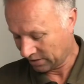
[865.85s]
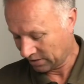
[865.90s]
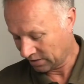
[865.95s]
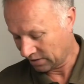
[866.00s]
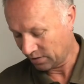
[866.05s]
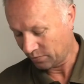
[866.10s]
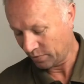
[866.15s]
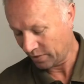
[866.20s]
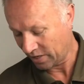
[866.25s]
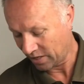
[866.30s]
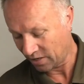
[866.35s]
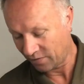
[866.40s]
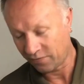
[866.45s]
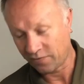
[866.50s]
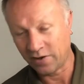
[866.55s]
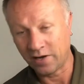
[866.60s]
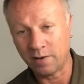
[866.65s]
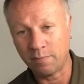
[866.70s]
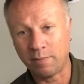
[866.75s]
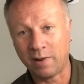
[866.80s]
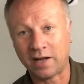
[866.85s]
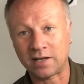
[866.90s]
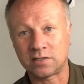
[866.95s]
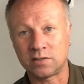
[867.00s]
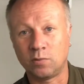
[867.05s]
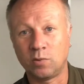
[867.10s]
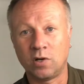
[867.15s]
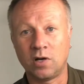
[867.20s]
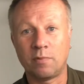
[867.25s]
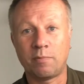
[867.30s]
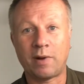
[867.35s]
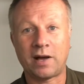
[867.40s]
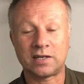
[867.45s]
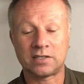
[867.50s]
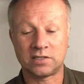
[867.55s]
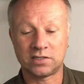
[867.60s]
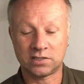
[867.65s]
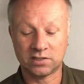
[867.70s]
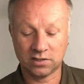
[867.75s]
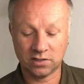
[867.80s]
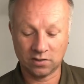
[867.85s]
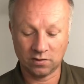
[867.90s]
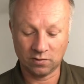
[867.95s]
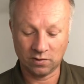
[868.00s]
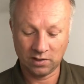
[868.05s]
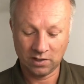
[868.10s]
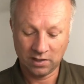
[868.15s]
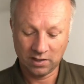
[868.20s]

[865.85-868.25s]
and we are finally back to work, back to school.